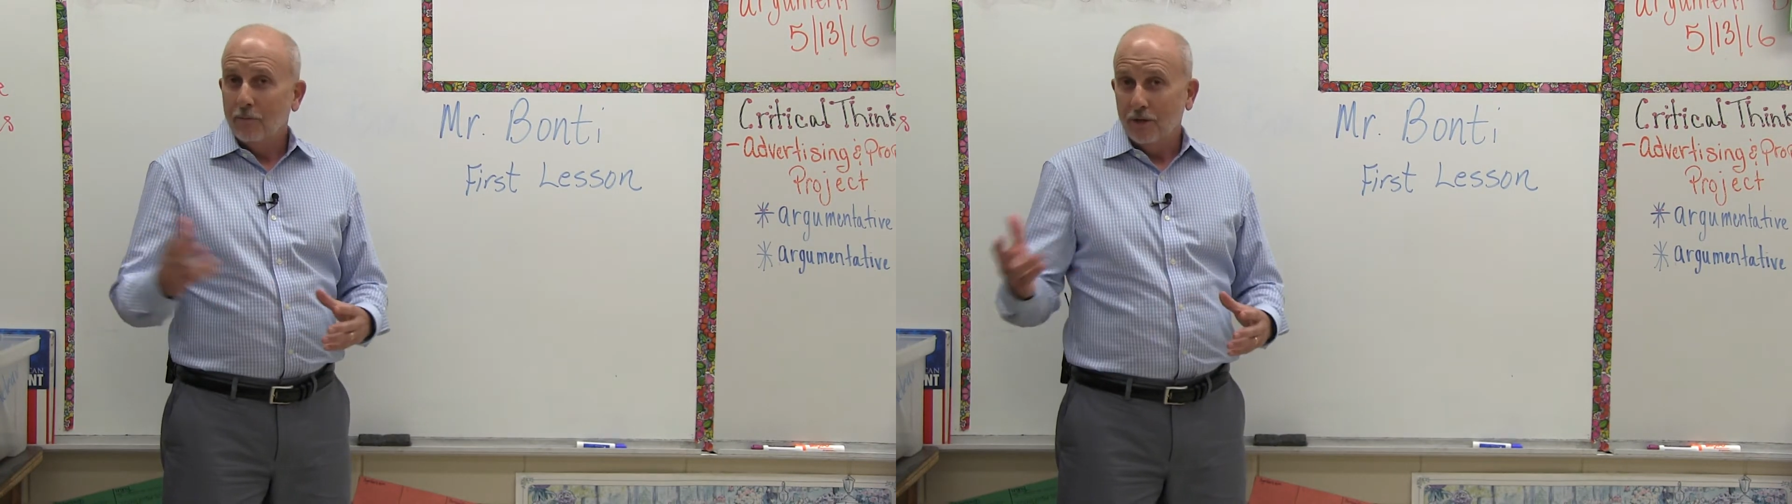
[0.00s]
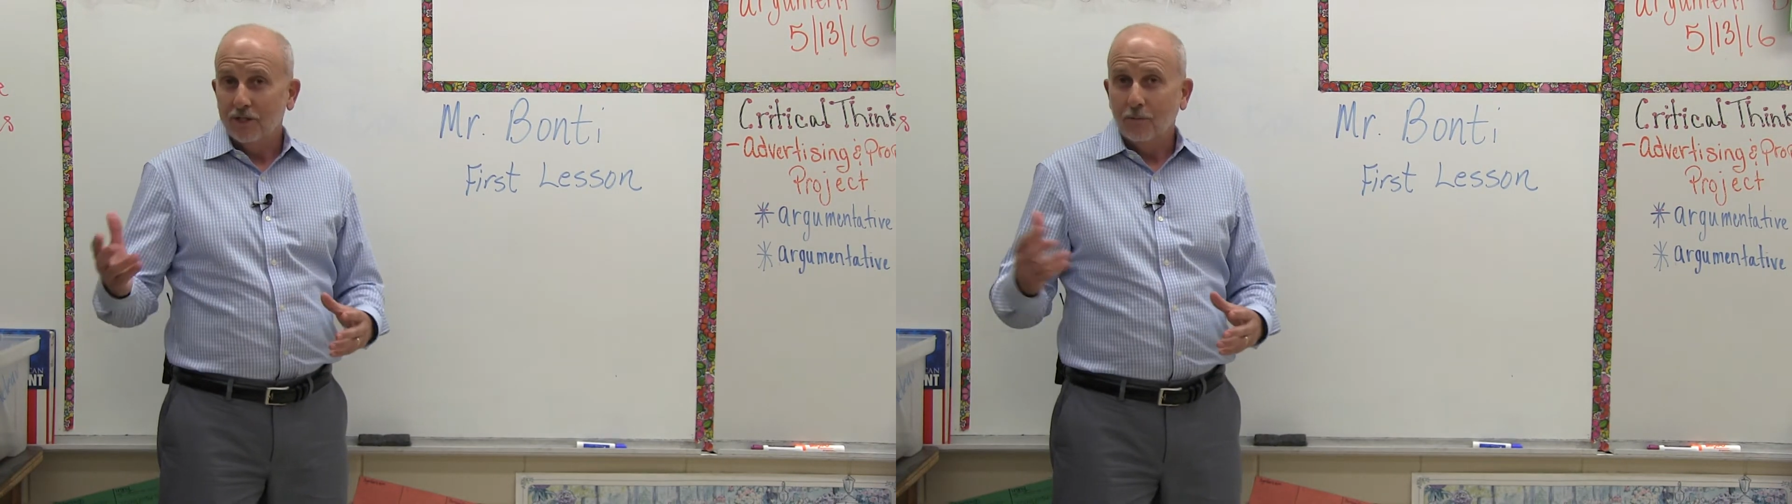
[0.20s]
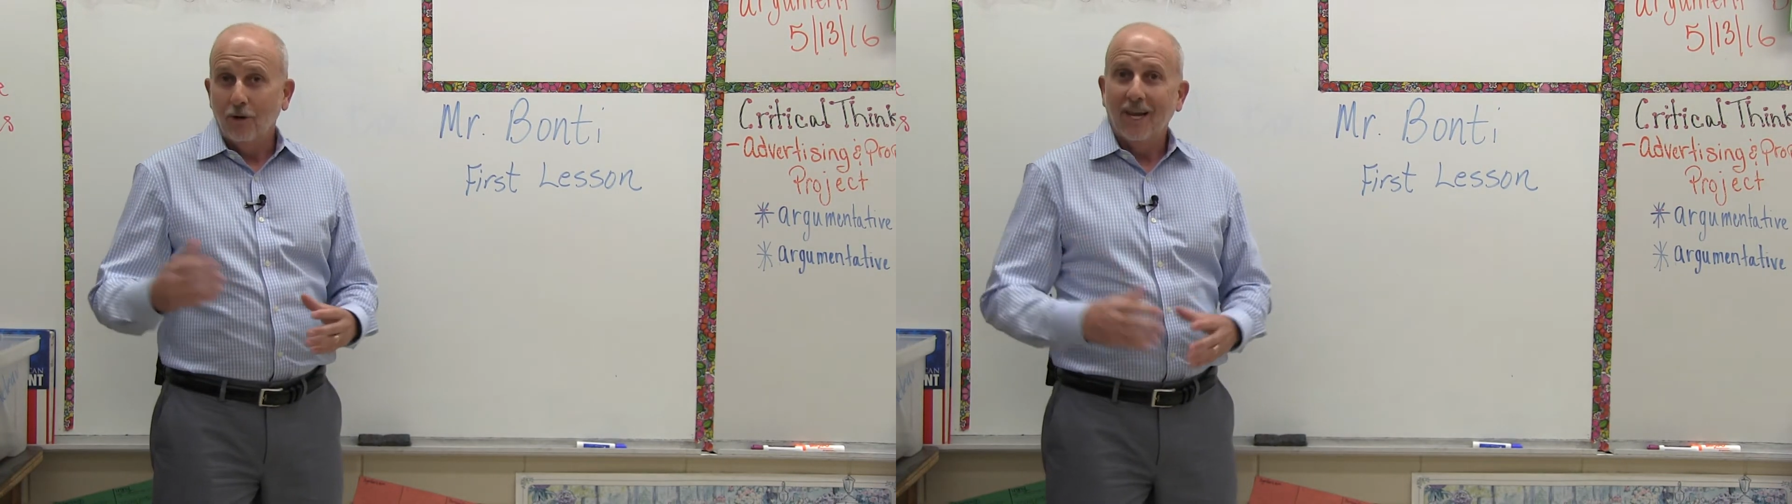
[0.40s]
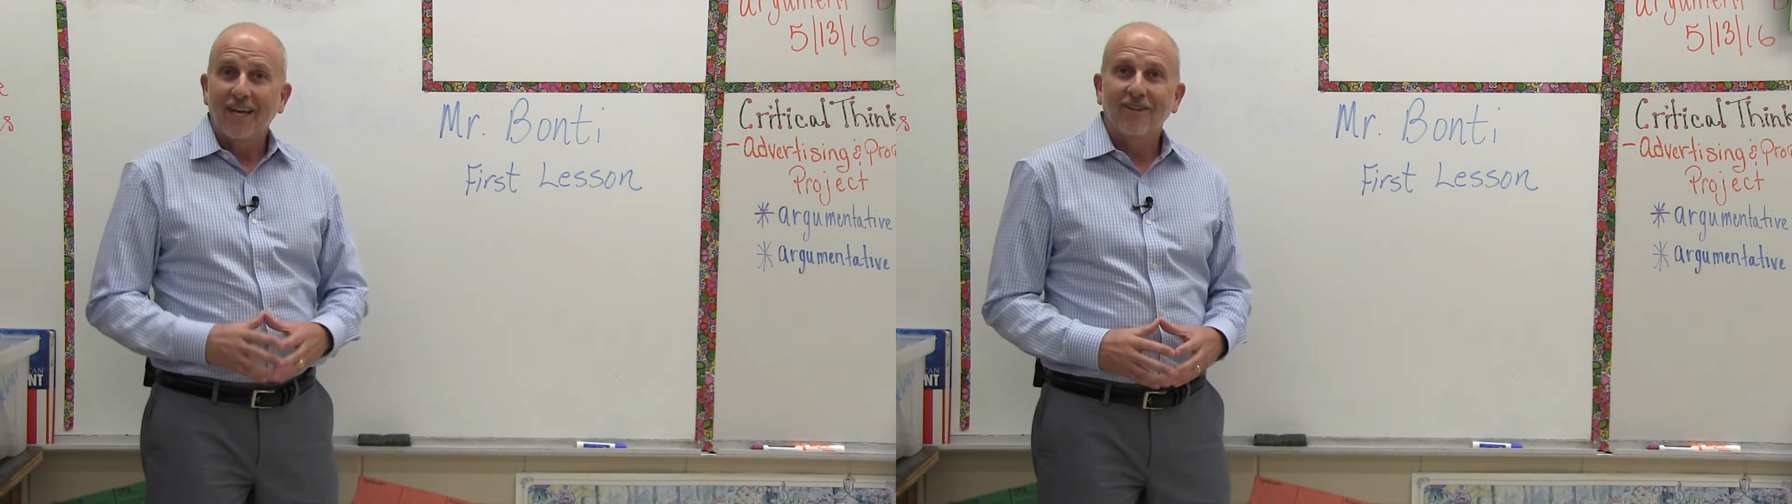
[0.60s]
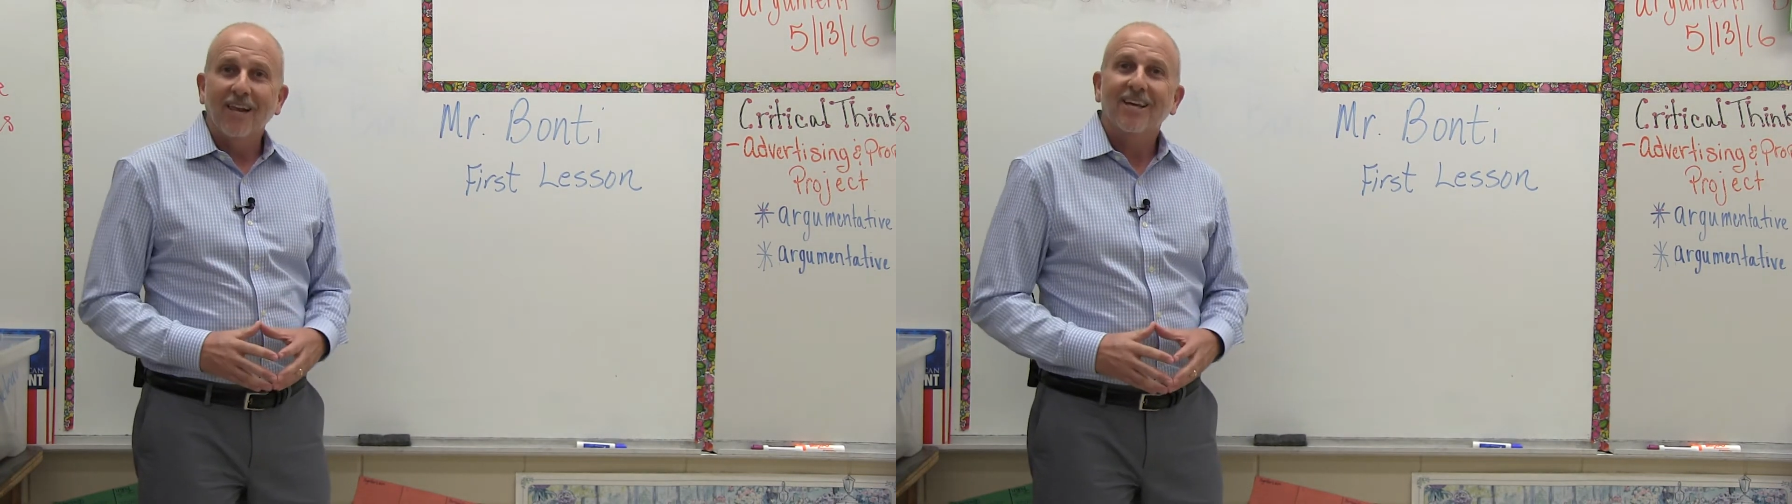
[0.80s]
principal at
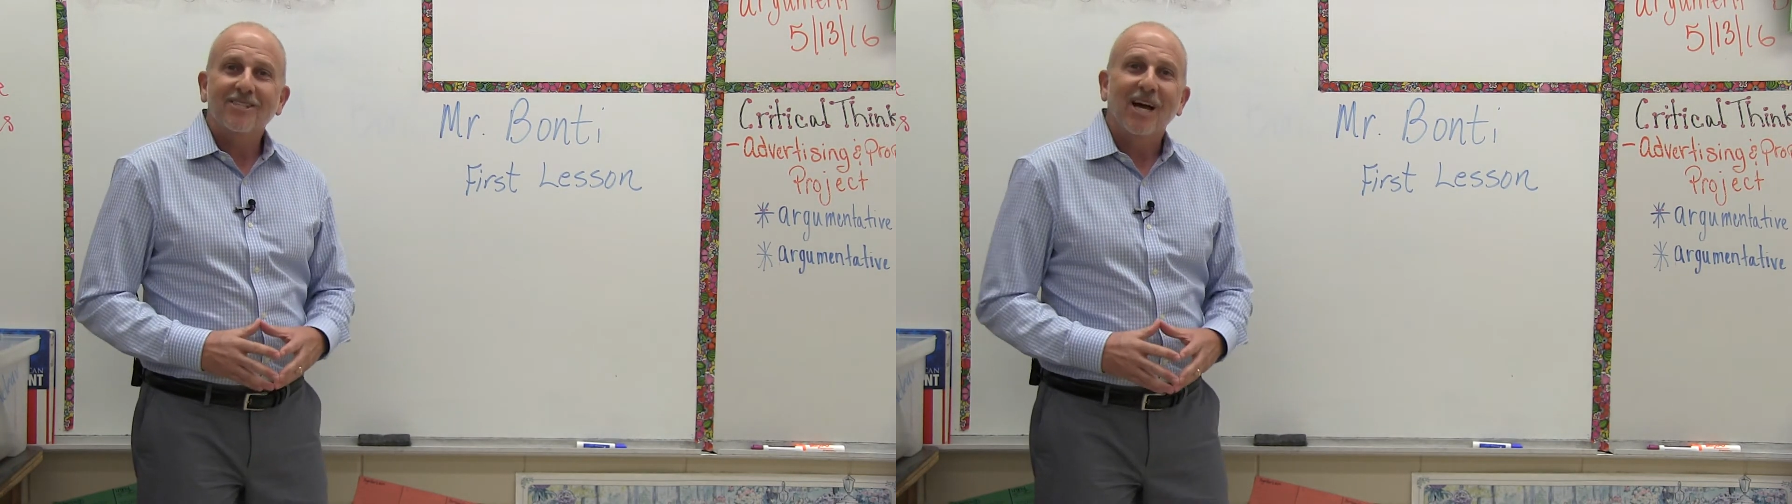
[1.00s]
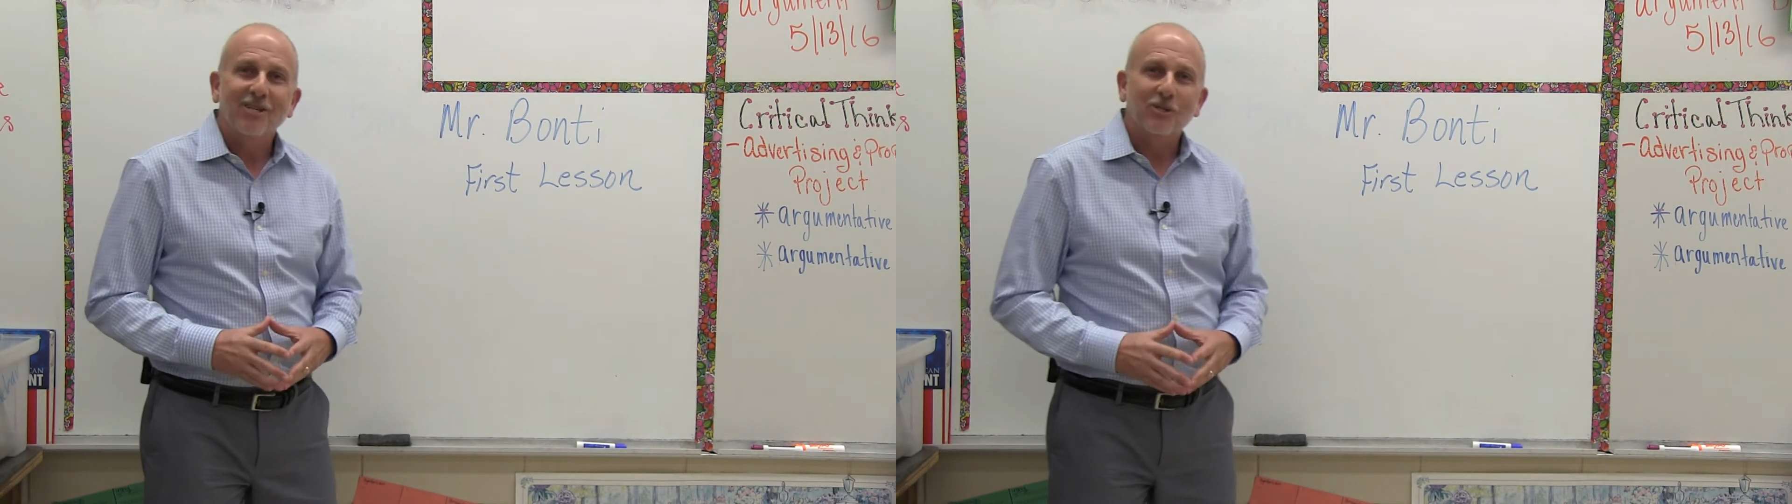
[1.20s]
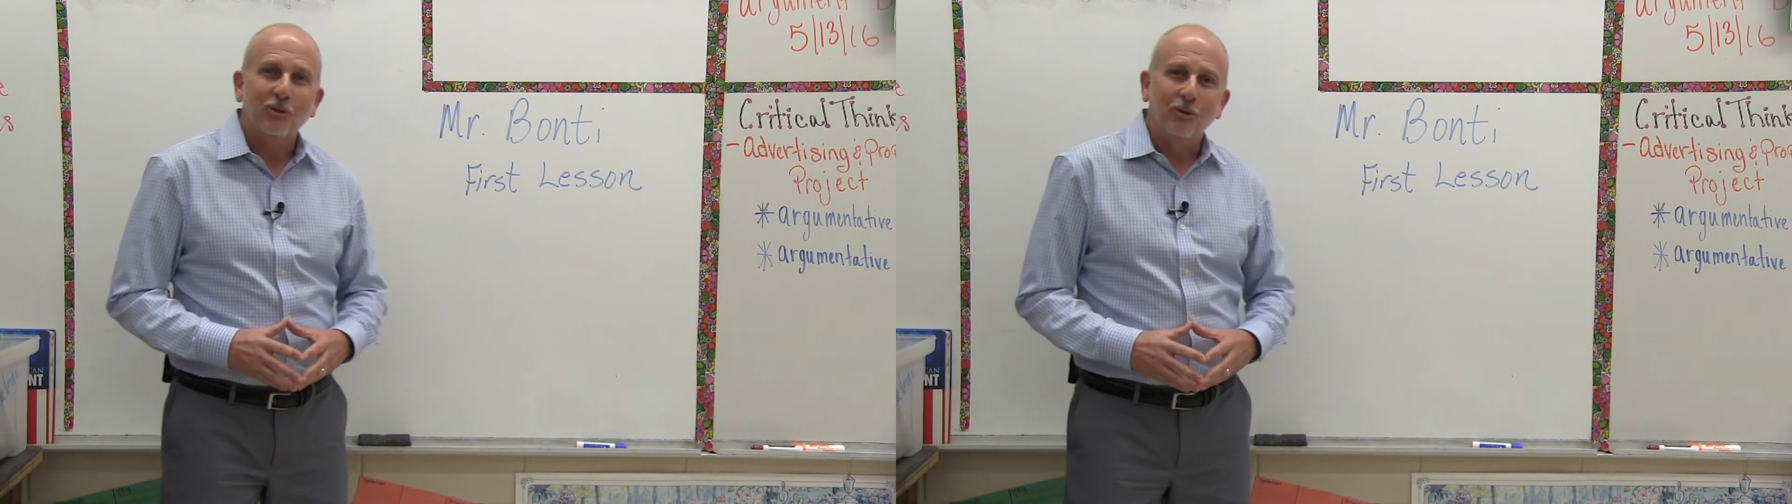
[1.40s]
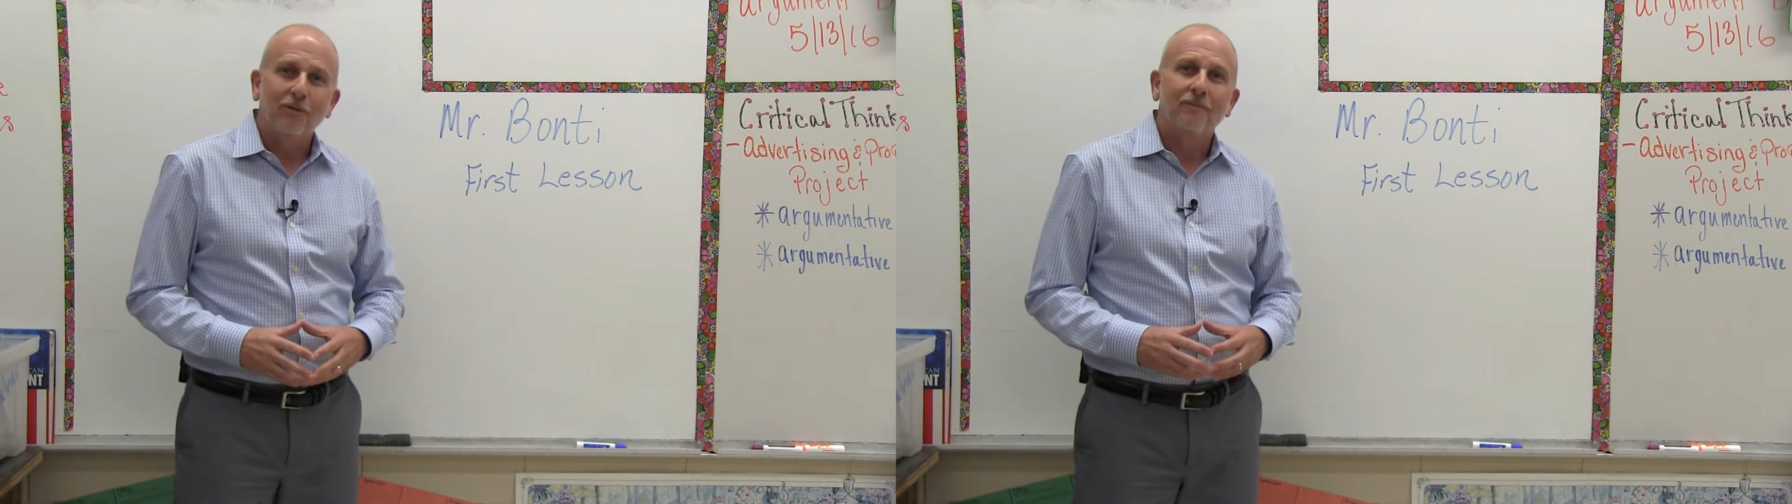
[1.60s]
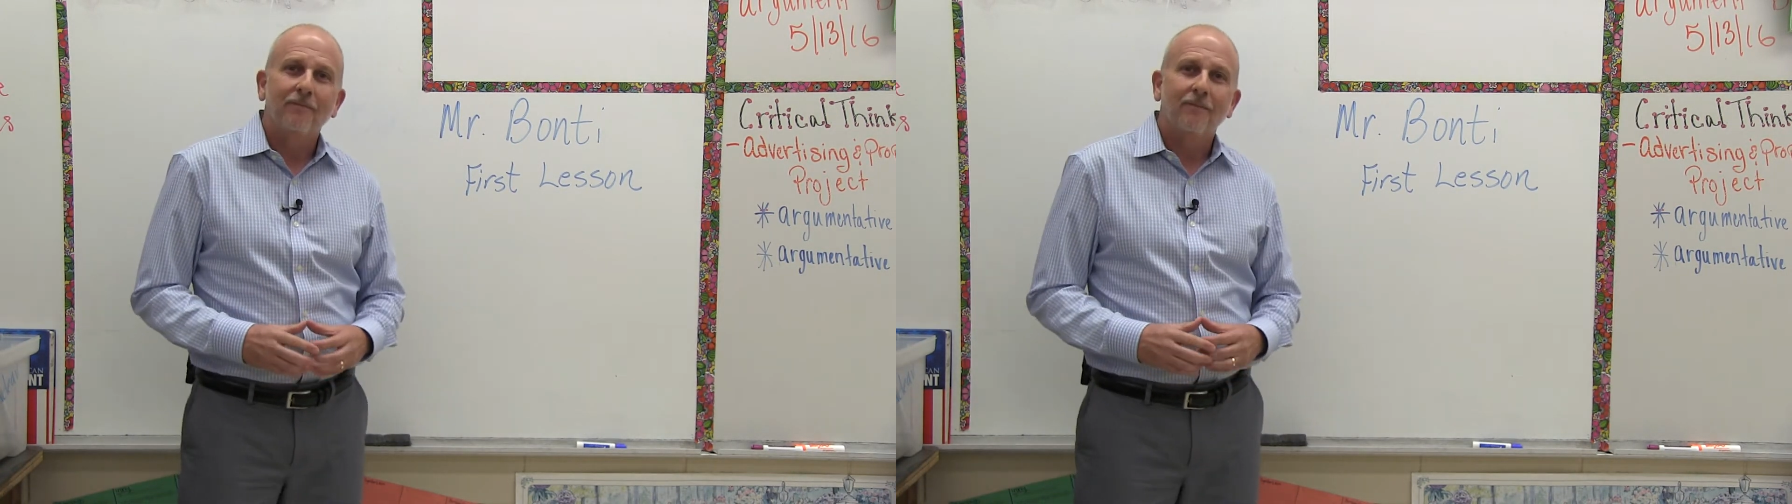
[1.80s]
Land Lakes High School,